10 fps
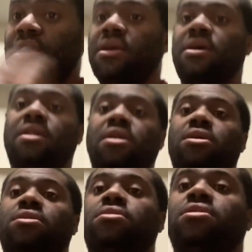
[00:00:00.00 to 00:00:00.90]

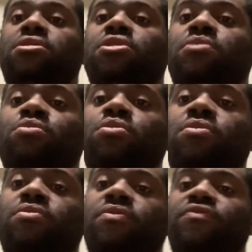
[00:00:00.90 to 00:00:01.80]
Hello, this is
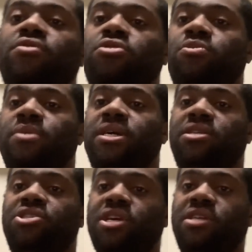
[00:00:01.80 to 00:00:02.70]
Movie Reviews by
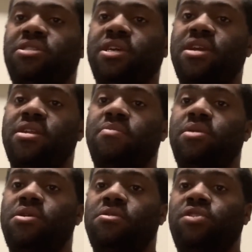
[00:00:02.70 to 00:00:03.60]
JT, and I'm
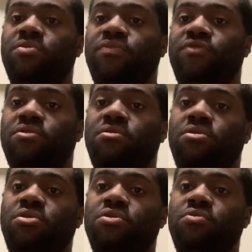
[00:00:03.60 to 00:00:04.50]
here to review
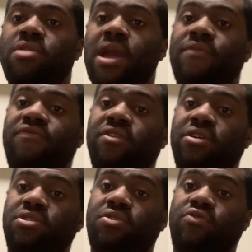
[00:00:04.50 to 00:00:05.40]
the new
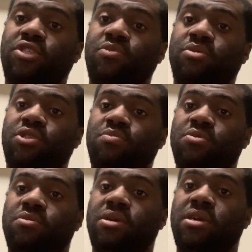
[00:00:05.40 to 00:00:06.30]
Netflix Christmas
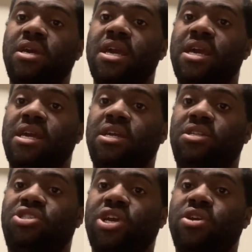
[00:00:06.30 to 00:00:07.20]
movie,
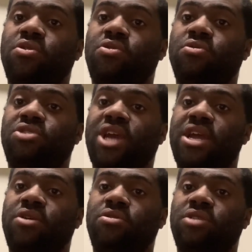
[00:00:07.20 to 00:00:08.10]
Jingle
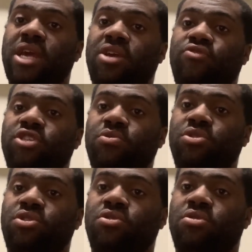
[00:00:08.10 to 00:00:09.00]
Jangles, A Christmas
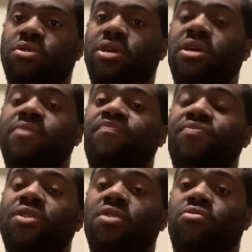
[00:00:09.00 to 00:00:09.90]
Story,
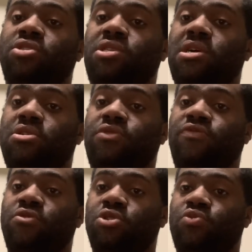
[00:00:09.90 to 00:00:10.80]
which stars
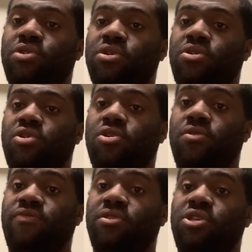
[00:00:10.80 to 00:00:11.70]
Forest
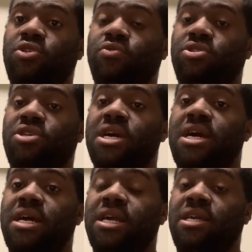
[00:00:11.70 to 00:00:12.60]
Whitaker, Phylicia
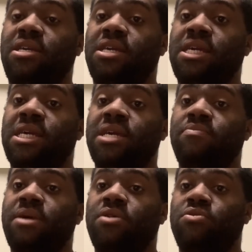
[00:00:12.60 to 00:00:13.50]
Rashad, and Keegan
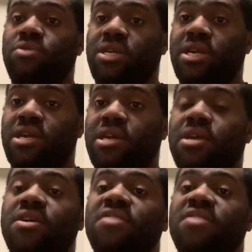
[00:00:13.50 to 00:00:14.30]
Michael Key.